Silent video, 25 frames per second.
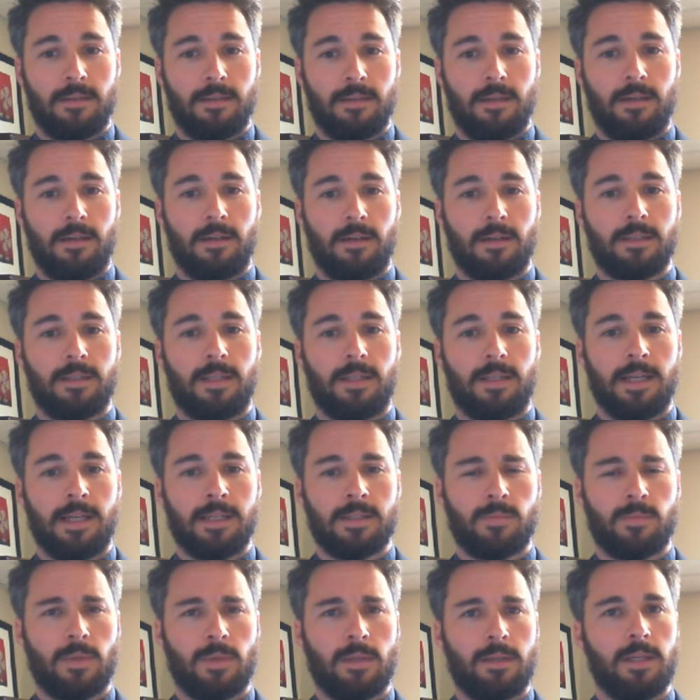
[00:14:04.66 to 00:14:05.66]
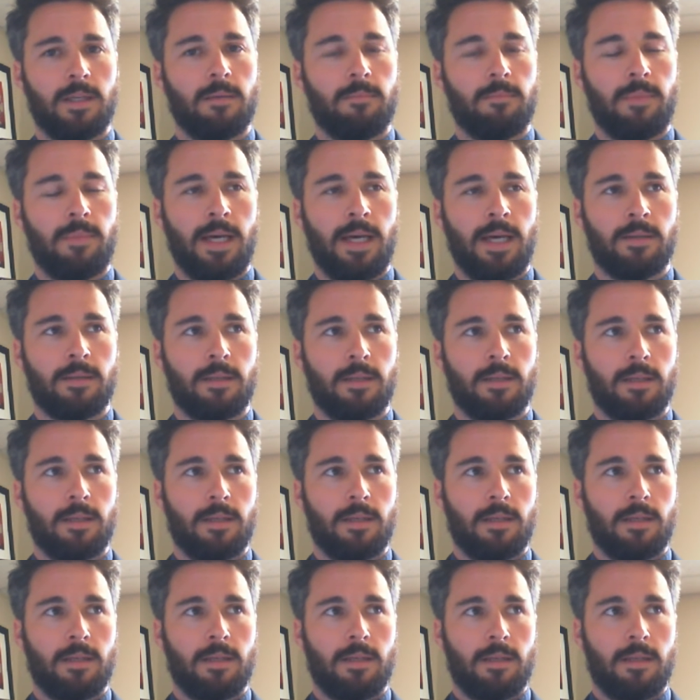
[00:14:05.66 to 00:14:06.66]
our clients would think about
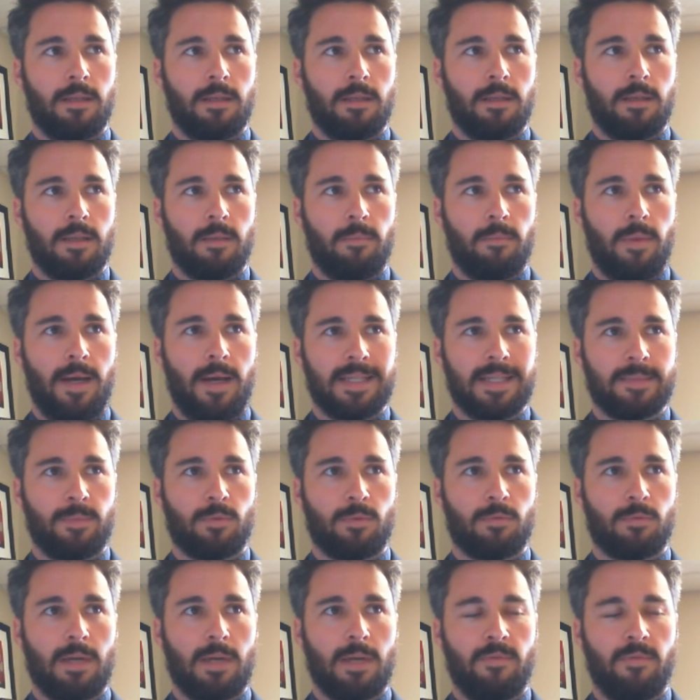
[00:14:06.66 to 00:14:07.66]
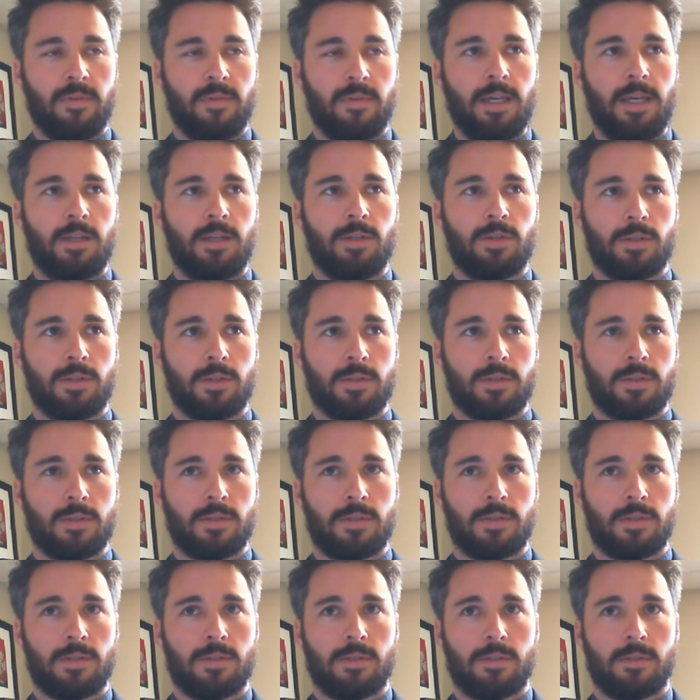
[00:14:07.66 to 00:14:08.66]
the possible
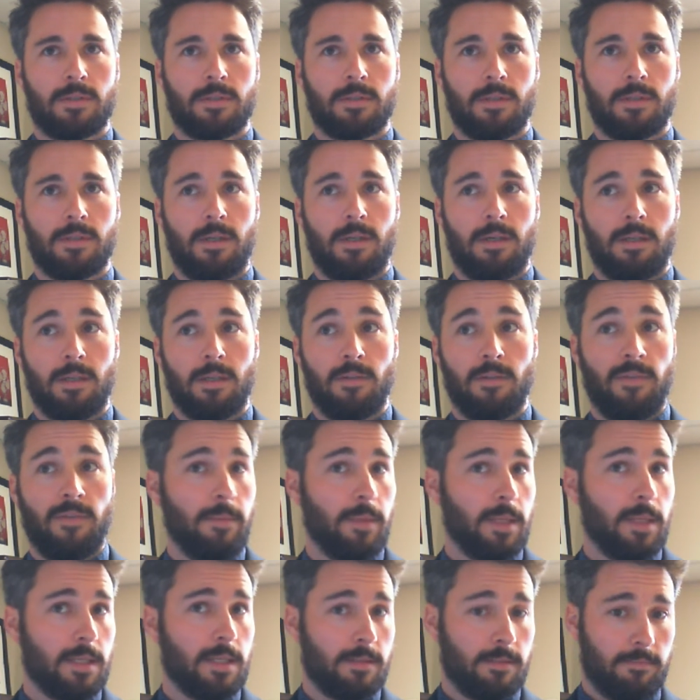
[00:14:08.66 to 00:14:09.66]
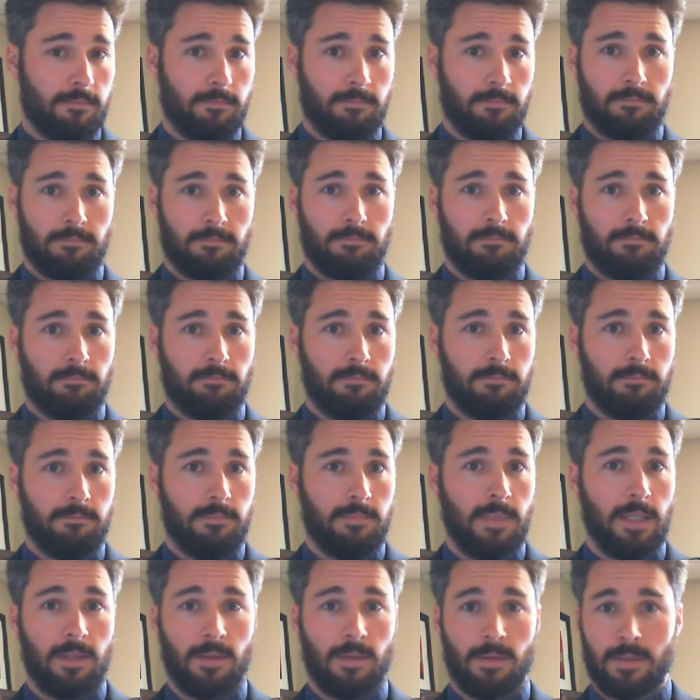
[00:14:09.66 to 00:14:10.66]
ramifications on their families
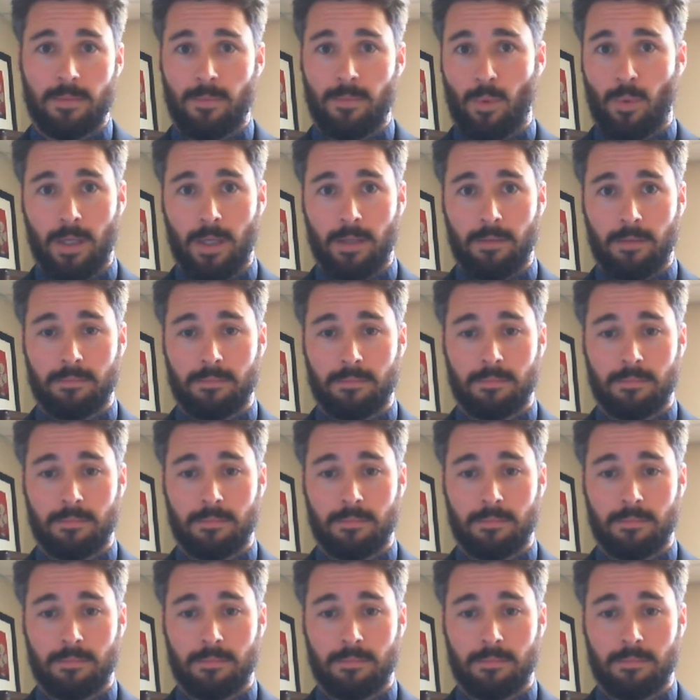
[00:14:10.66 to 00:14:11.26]
that they're supporting.